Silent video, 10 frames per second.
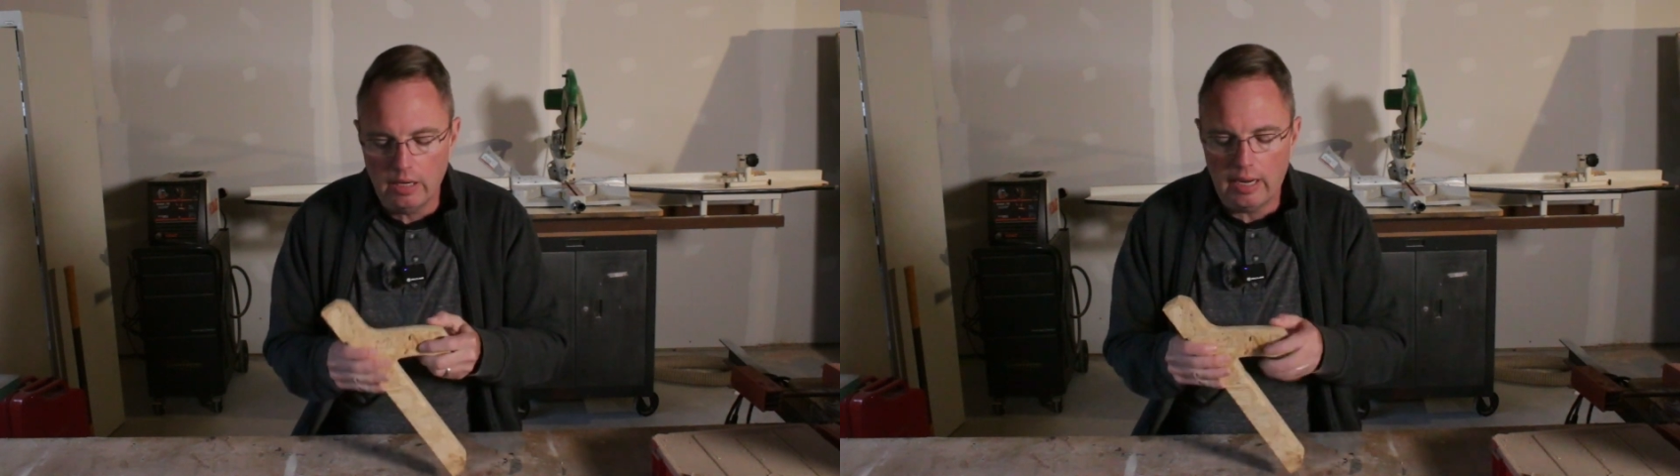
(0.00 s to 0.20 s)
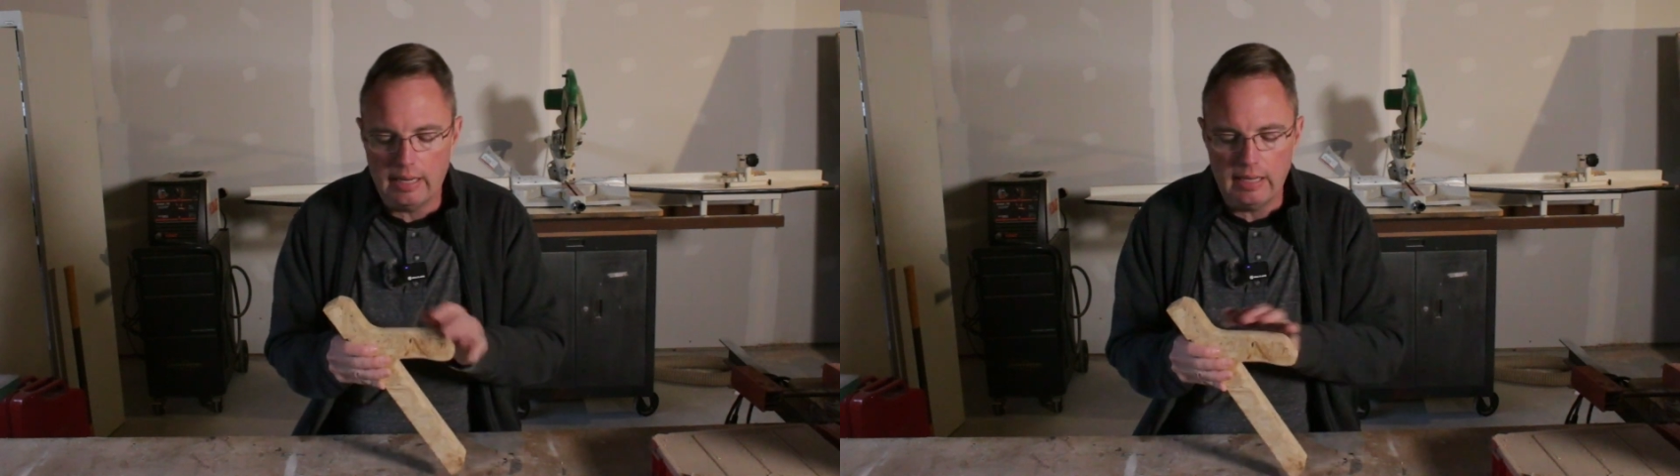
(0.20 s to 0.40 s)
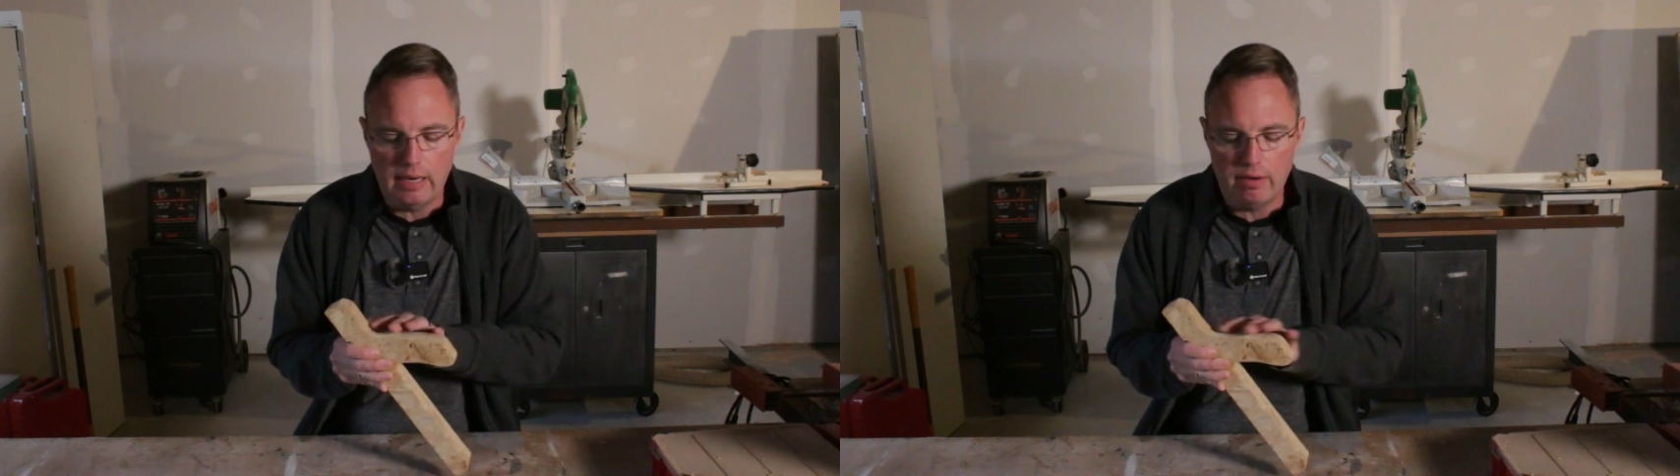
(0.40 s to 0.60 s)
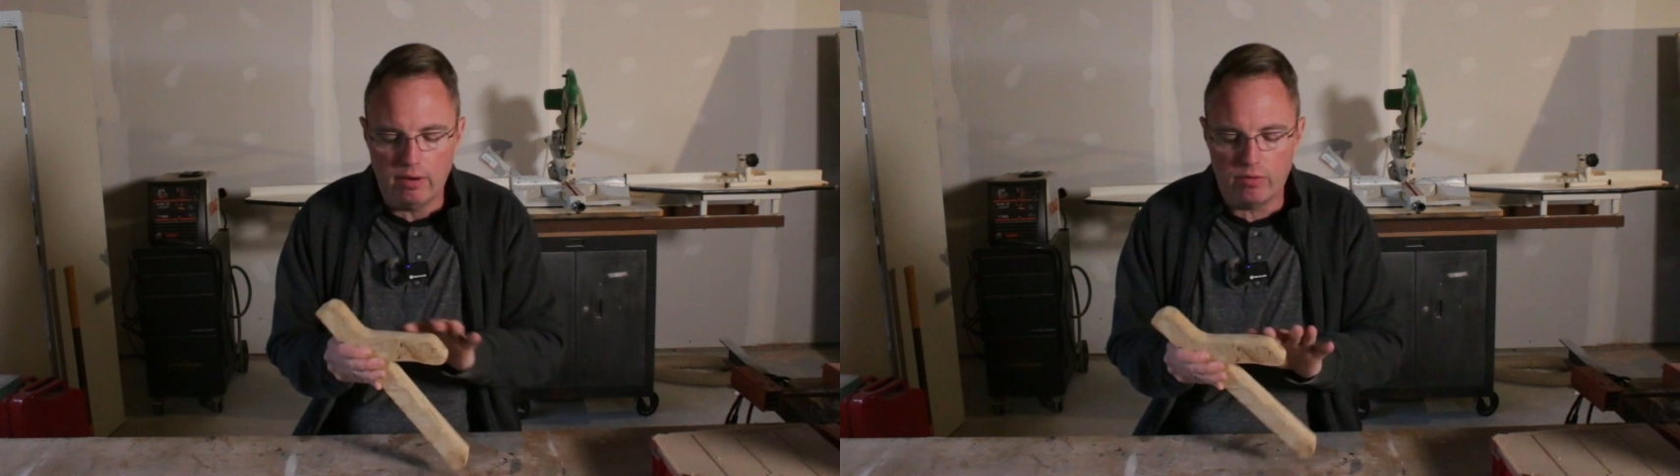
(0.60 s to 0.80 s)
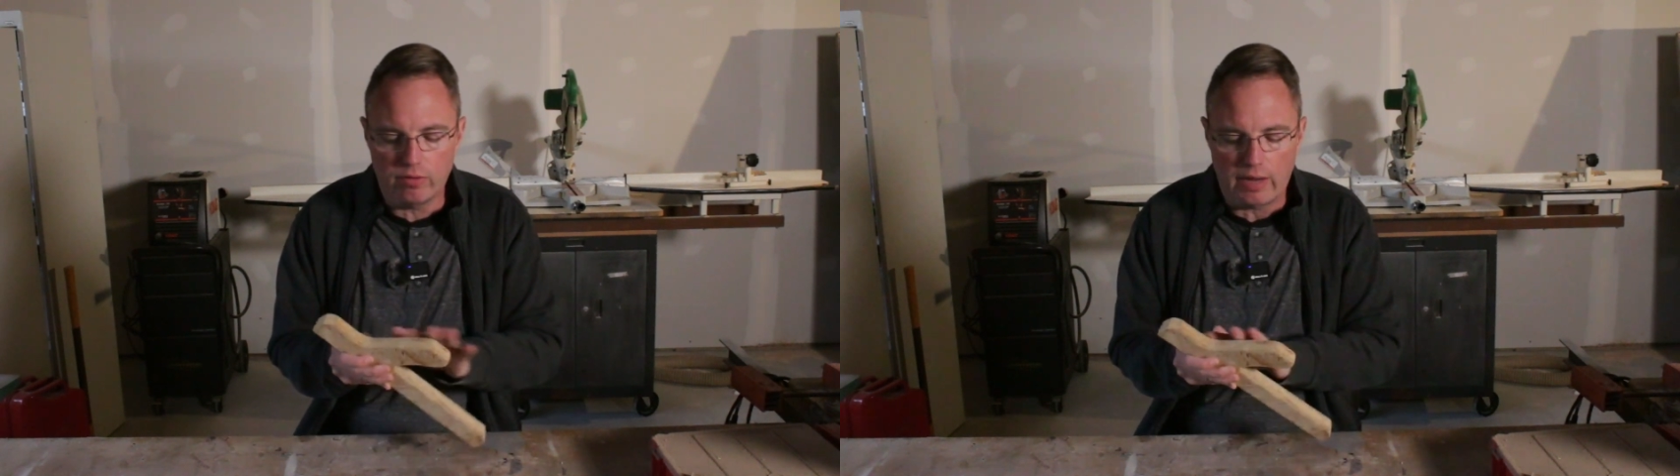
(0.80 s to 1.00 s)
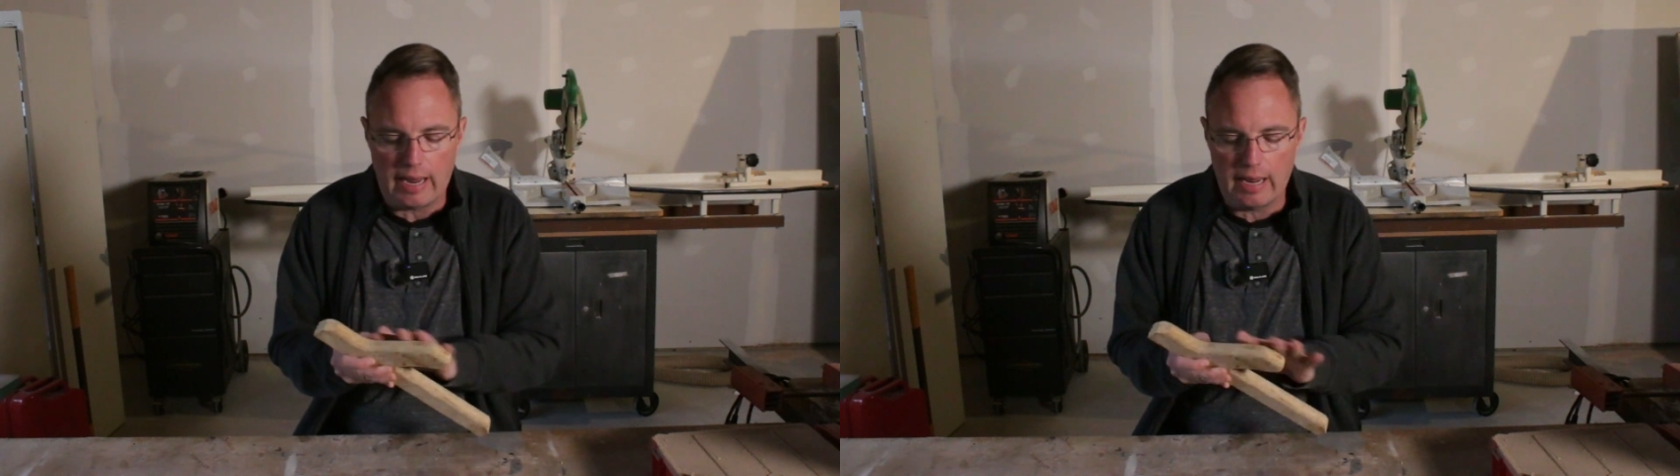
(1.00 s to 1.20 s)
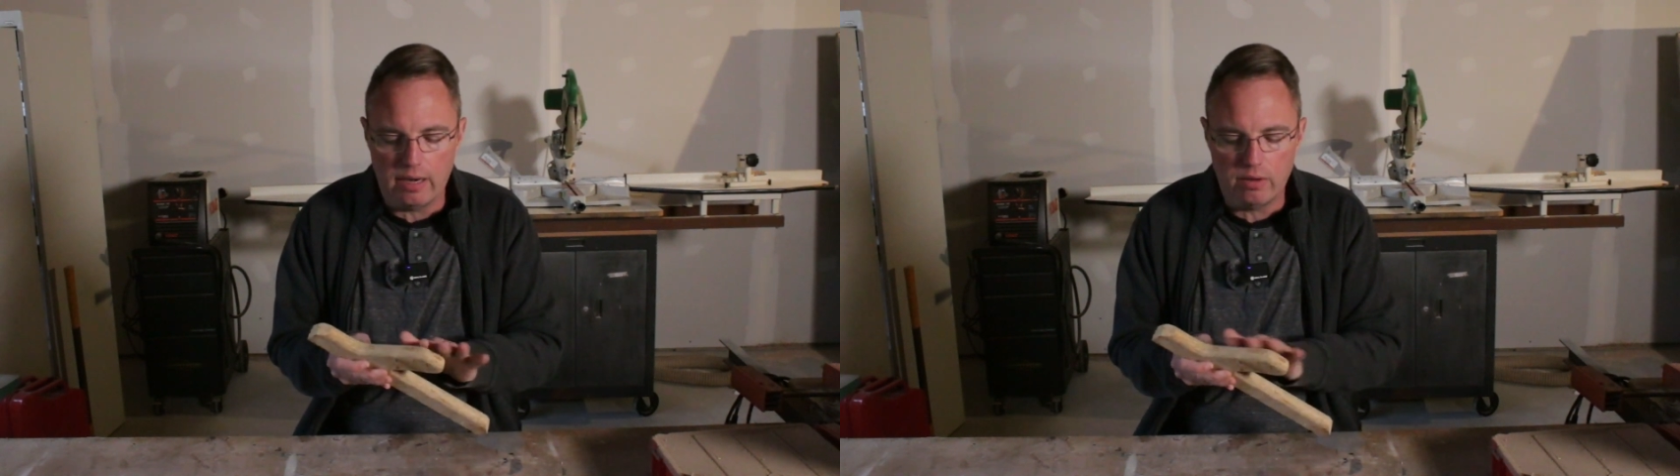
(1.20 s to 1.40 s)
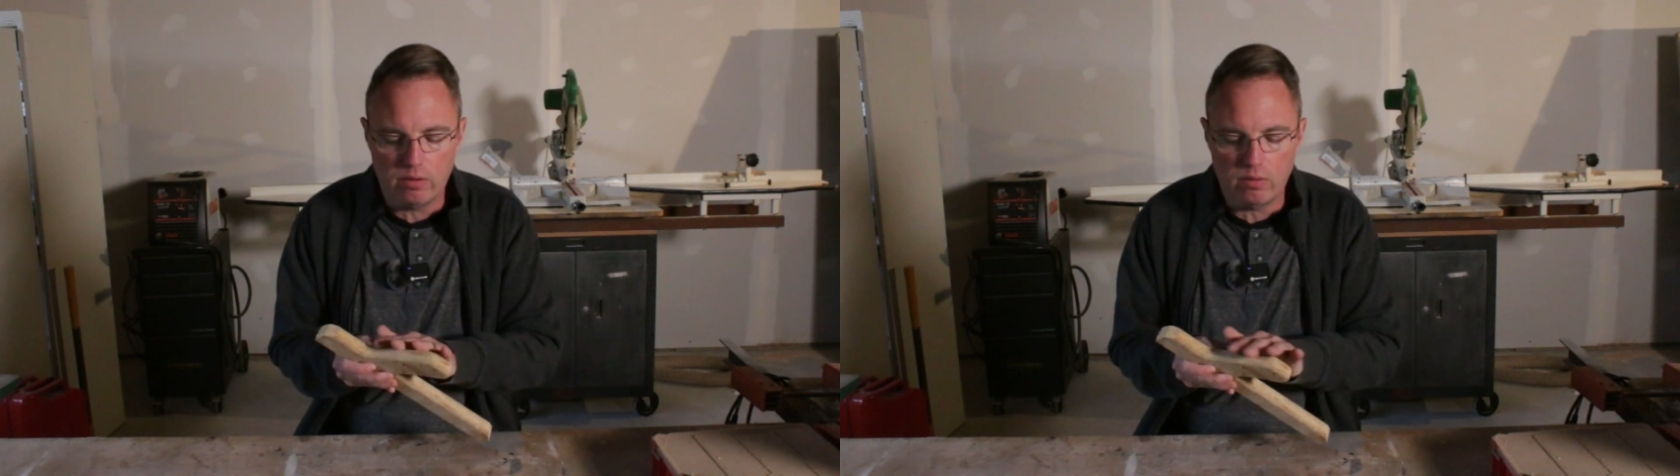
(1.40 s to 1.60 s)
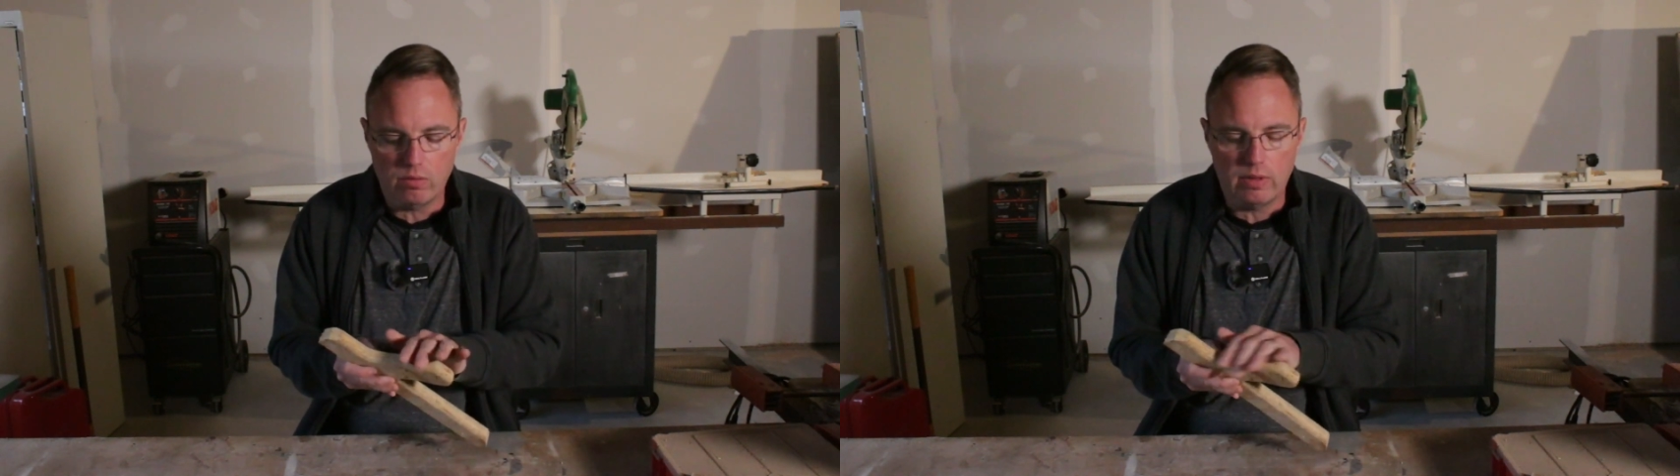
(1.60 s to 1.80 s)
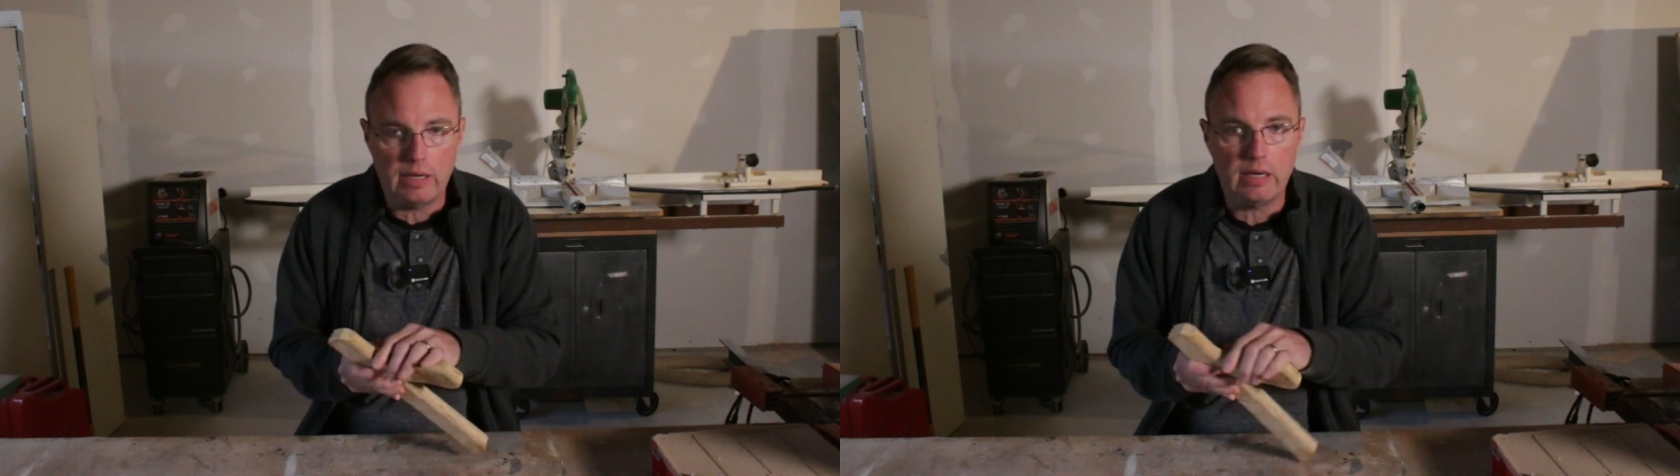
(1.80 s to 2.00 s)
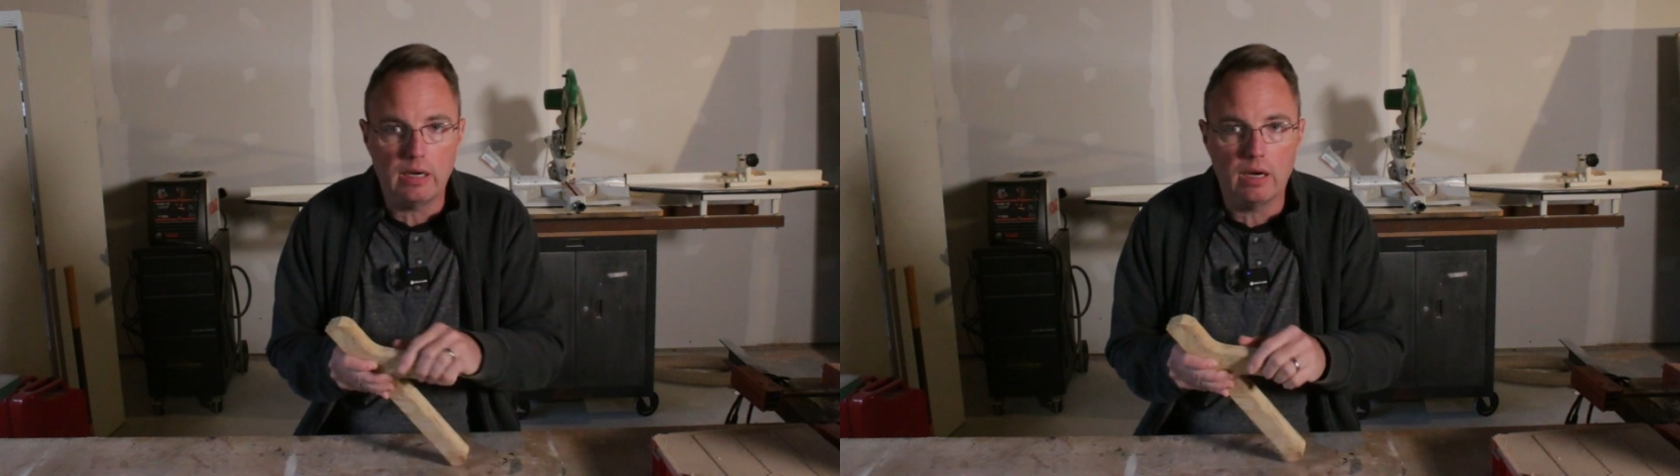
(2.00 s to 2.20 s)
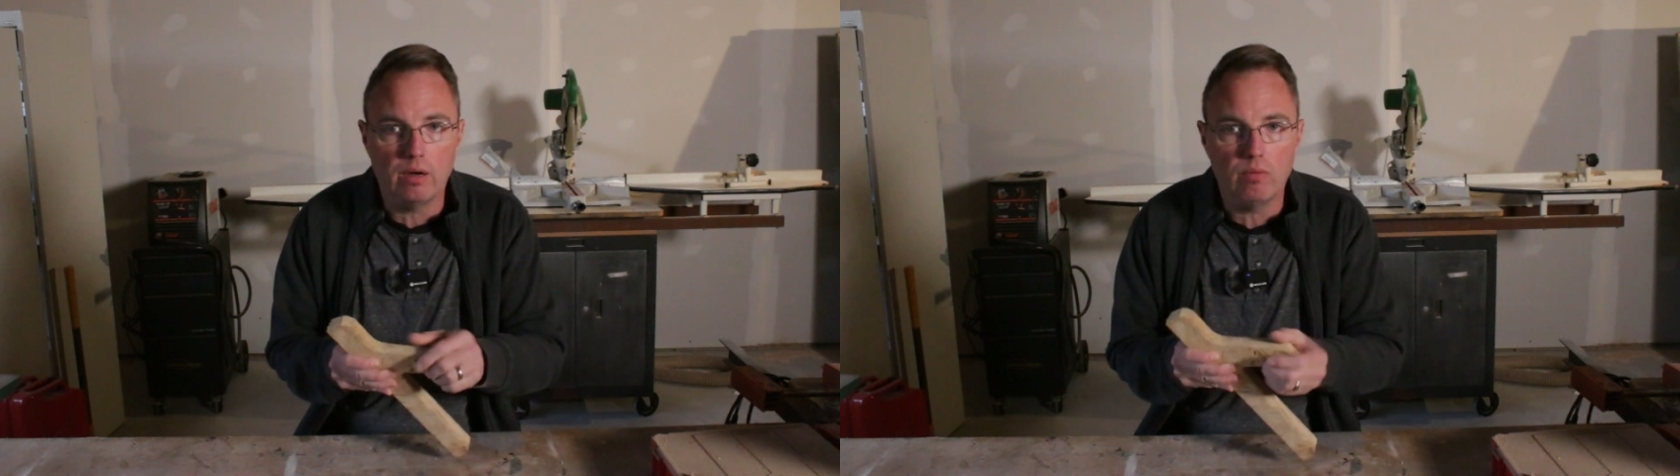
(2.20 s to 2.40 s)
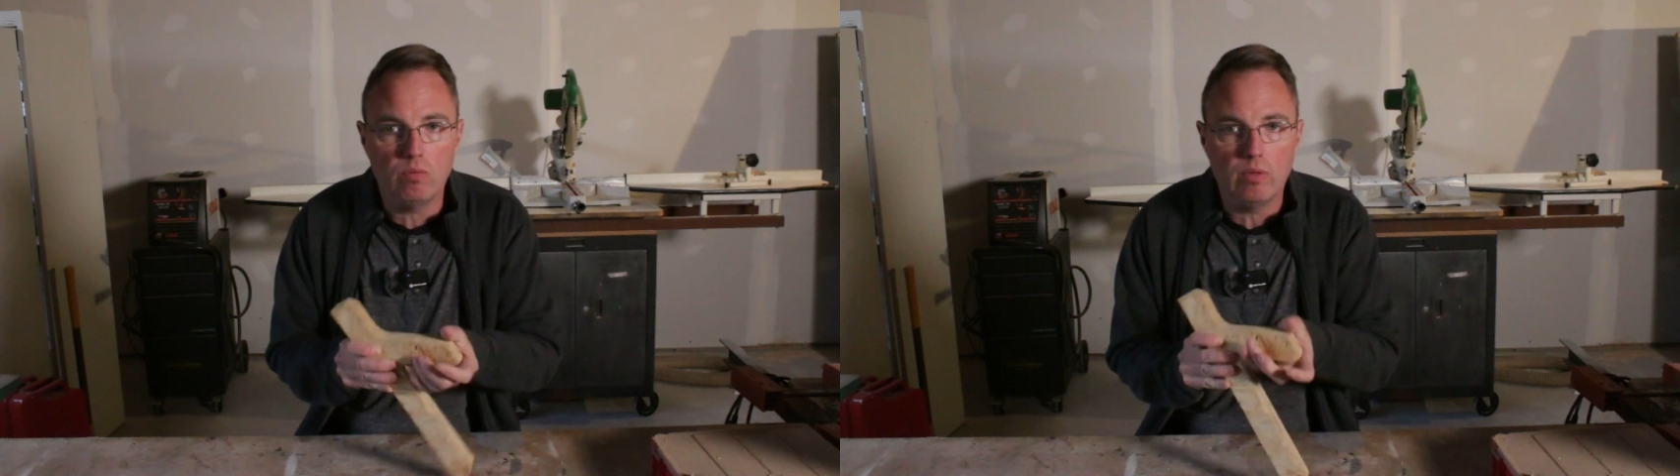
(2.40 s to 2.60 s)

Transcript: And then just sand the